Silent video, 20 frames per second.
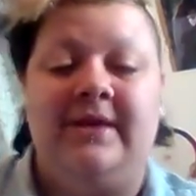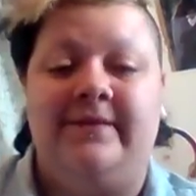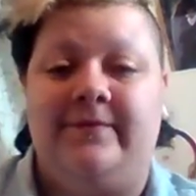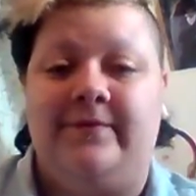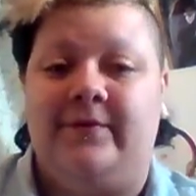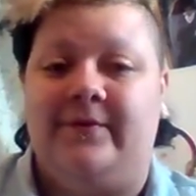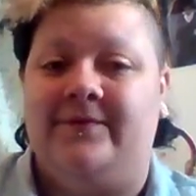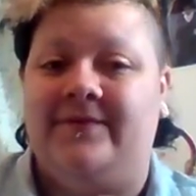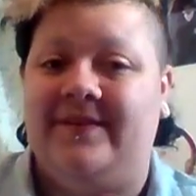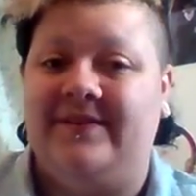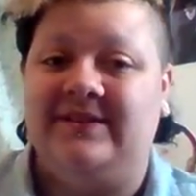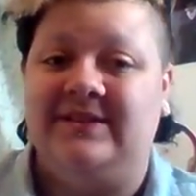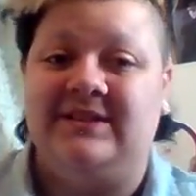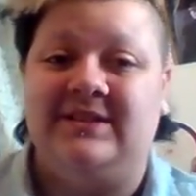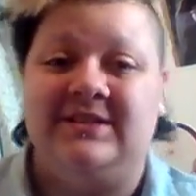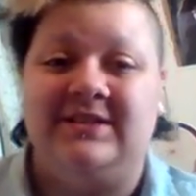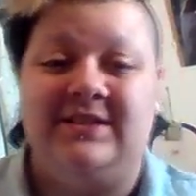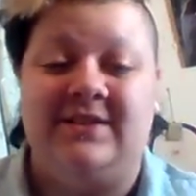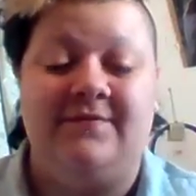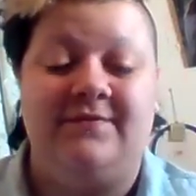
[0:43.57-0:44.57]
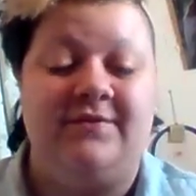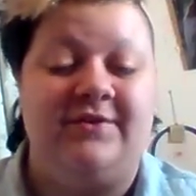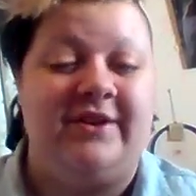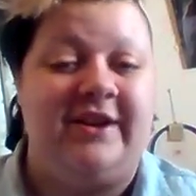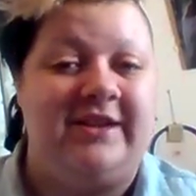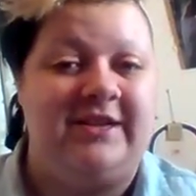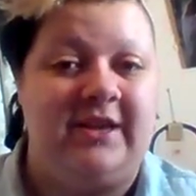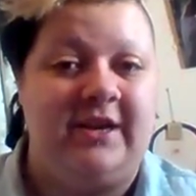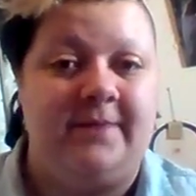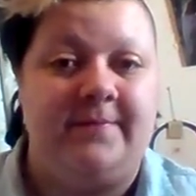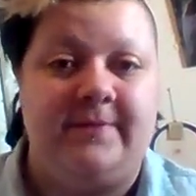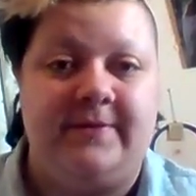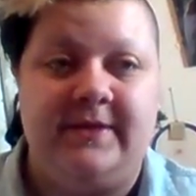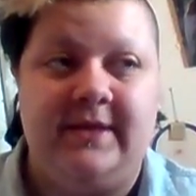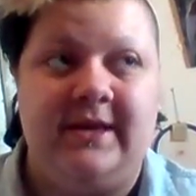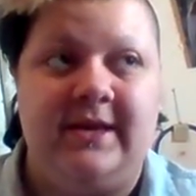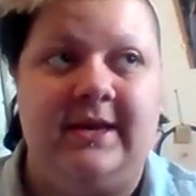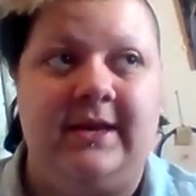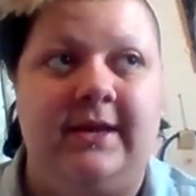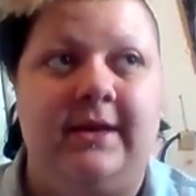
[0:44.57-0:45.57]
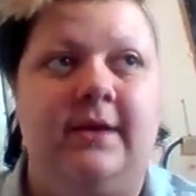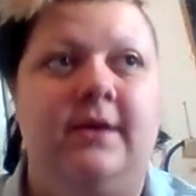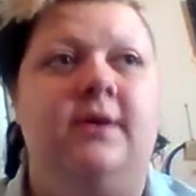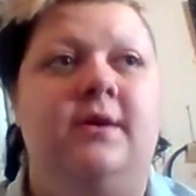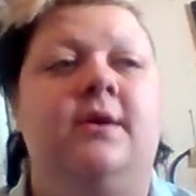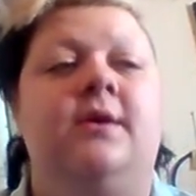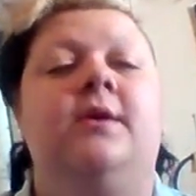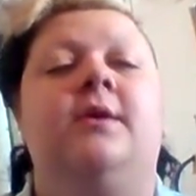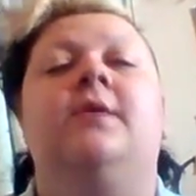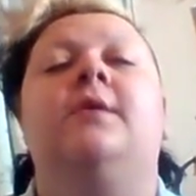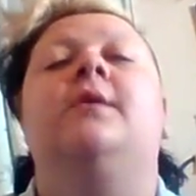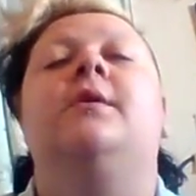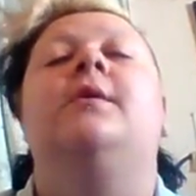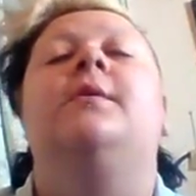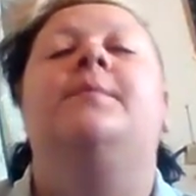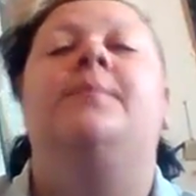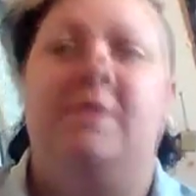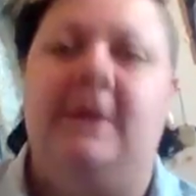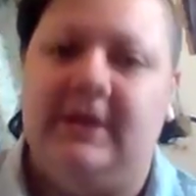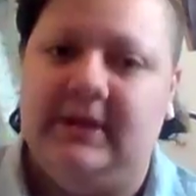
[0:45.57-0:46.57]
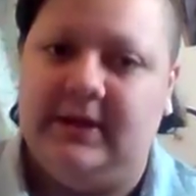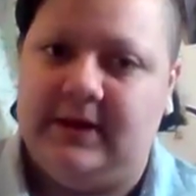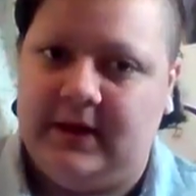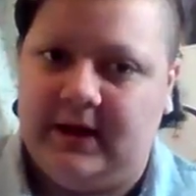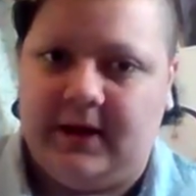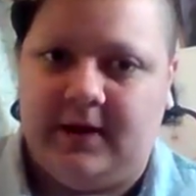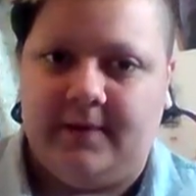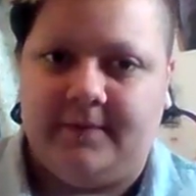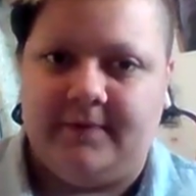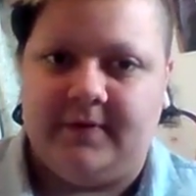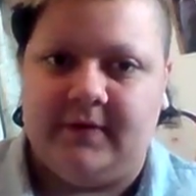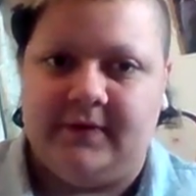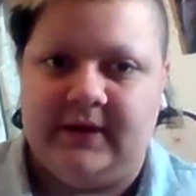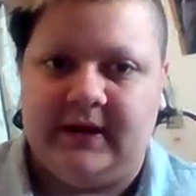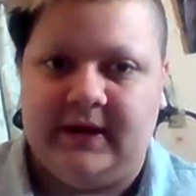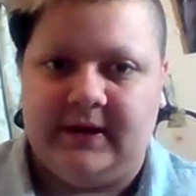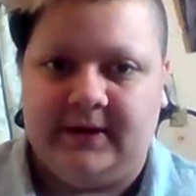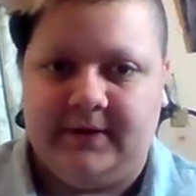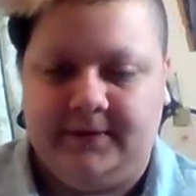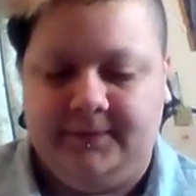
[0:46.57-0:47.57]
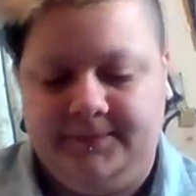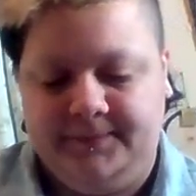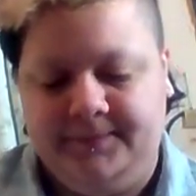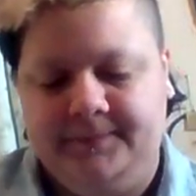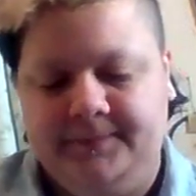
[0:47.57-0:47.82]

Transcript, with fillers: if you're very sensitive to that type of thing, please click off the video.